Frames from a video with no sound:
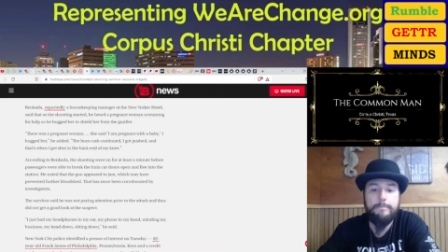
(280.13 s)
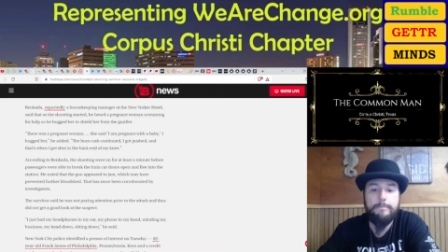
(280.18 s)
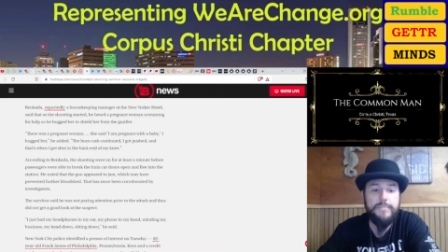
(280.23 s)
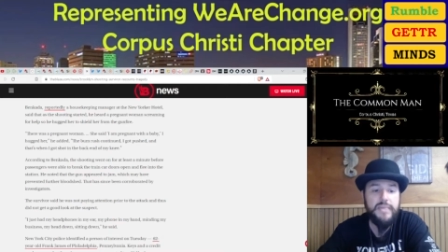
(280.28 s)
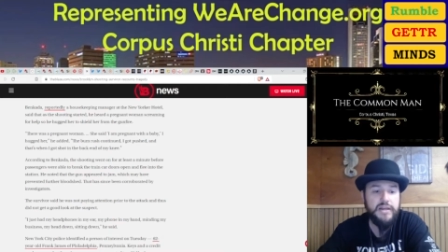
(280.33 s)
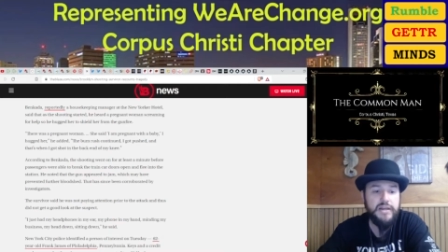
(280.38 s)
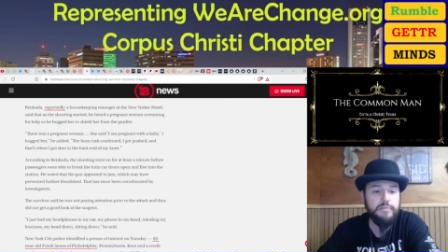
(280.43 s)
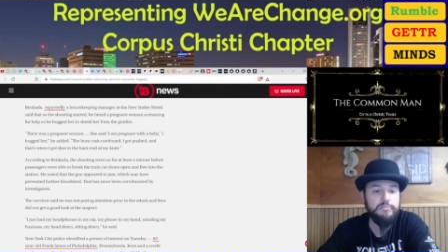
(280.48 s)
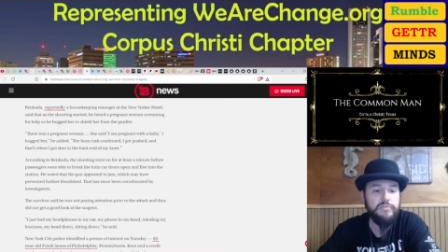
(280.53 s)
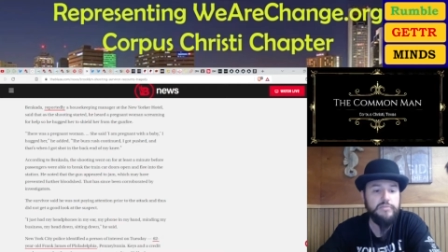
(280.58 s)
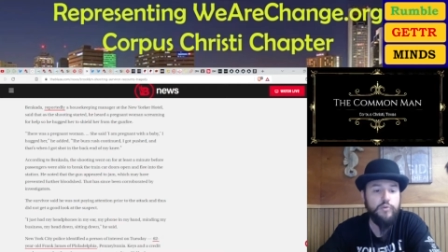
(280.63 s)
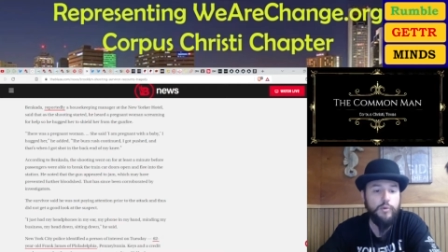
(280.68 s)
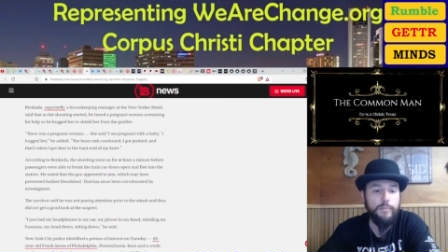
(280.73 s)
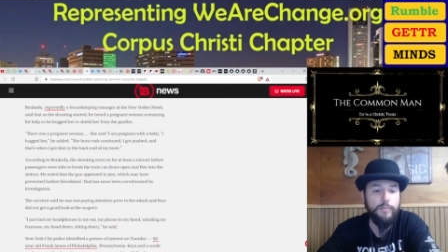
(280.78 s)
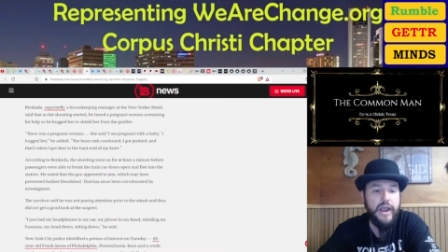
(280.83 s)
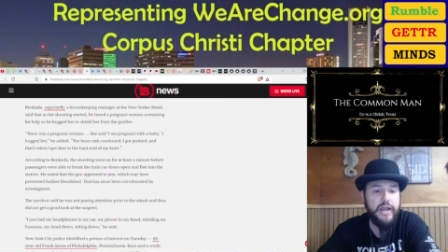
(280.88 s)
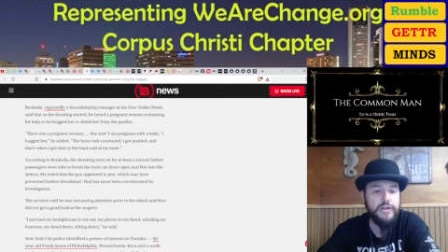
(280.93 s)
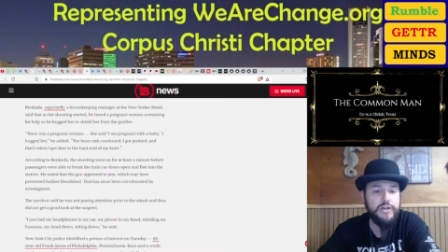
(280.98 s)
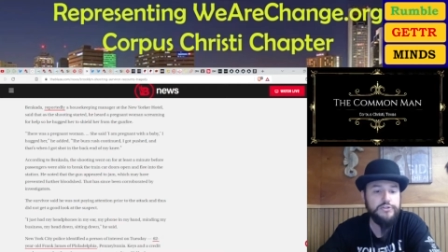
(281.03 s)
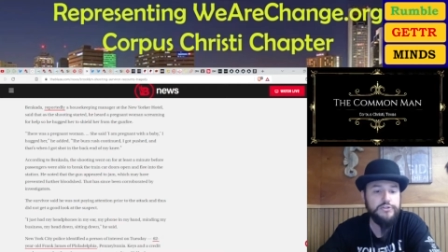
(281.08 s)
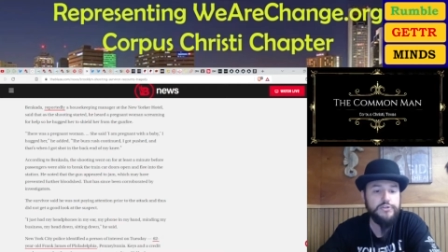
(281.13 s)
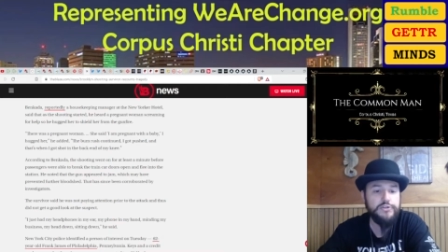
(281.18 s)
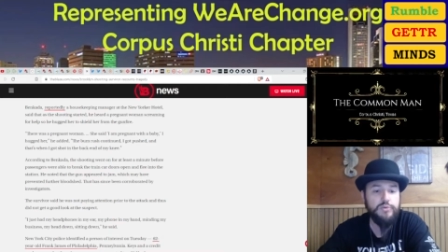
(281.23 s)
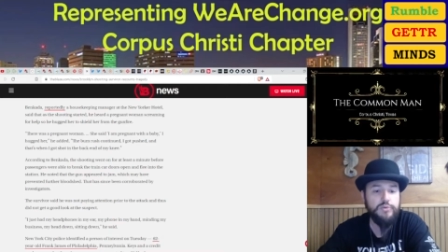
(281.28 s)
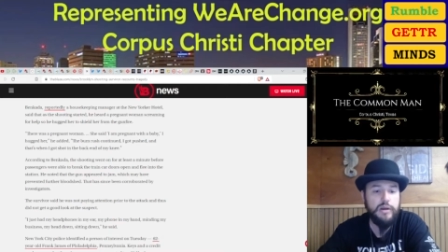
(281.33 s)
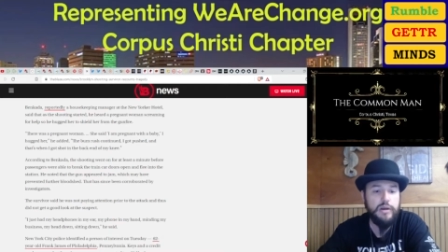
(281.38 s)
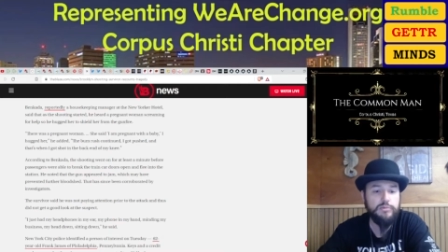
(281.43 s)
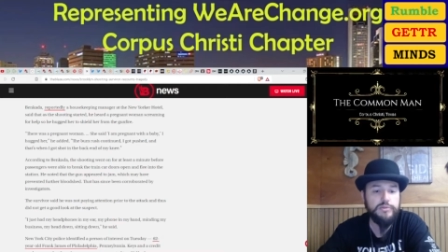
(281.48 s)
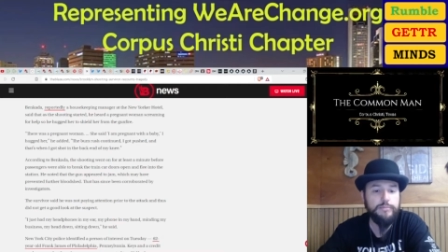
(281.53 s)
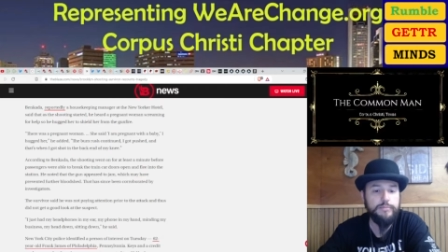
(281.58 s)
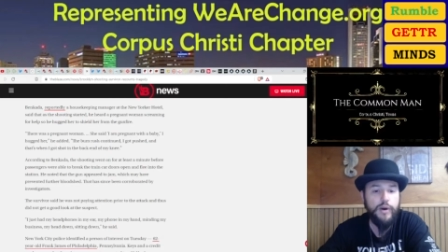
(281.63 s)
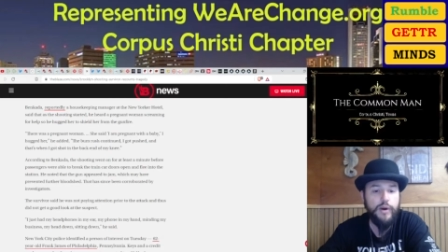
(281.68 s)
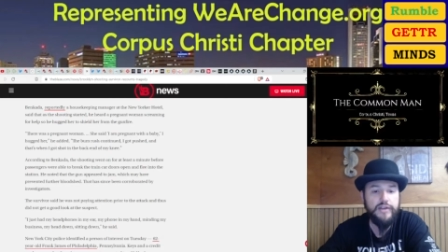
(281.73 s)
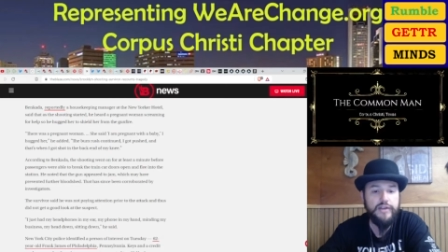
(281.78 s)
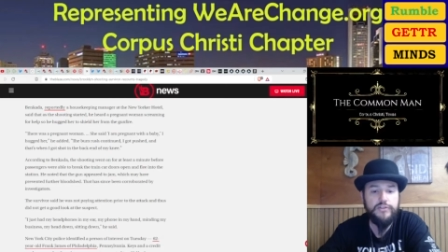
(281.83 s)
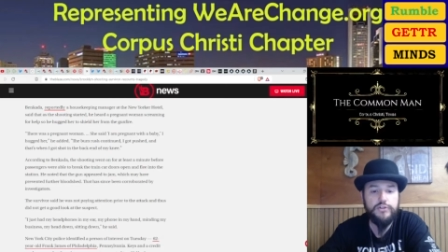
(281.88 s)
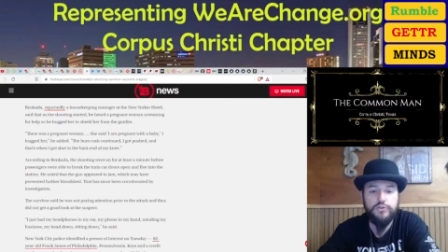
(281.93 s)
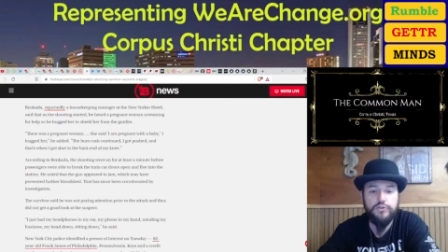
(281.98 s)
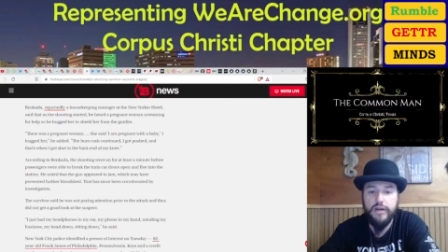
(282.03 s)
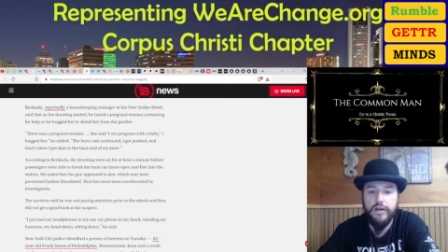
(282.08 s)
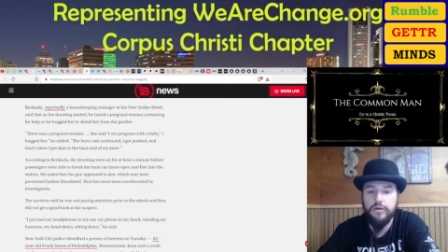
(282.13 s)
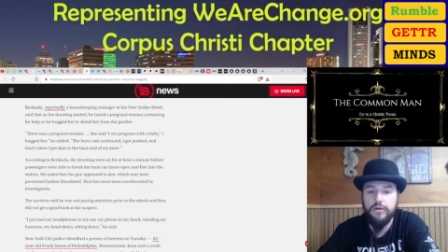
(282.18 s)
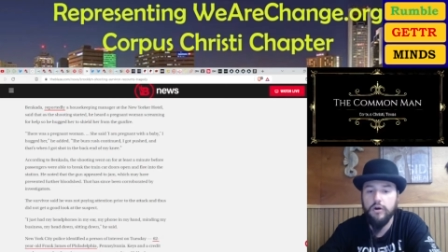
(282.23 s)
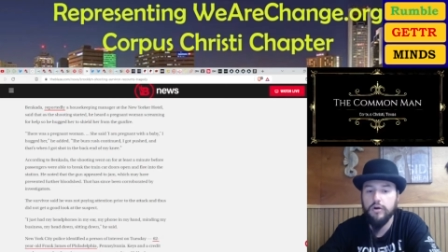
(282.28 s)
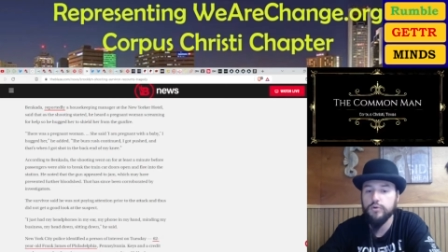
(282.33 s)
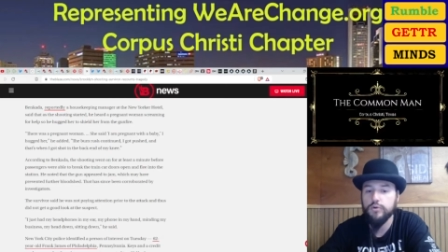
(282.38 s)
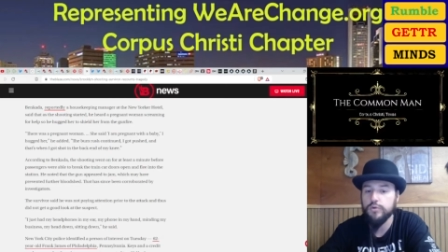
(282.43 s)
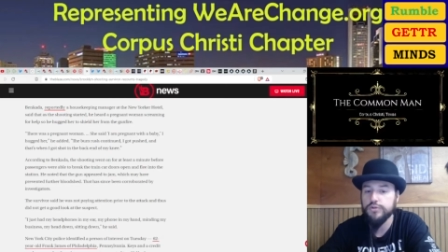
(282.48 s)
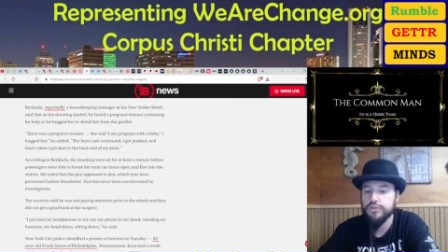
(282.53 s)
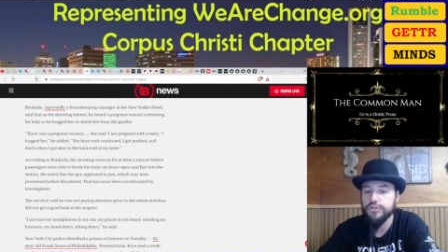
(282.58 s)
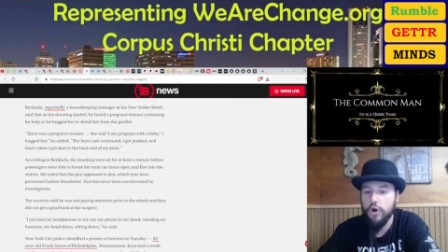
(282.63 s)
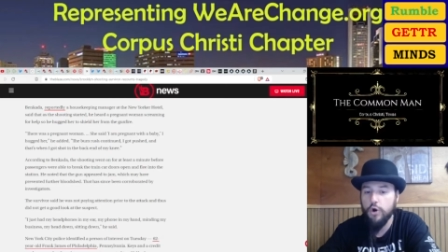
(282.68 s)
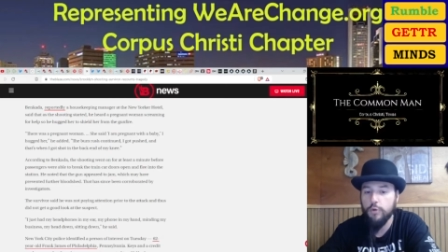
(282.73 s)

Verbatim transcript: a minute before passengers were able to break the train car doors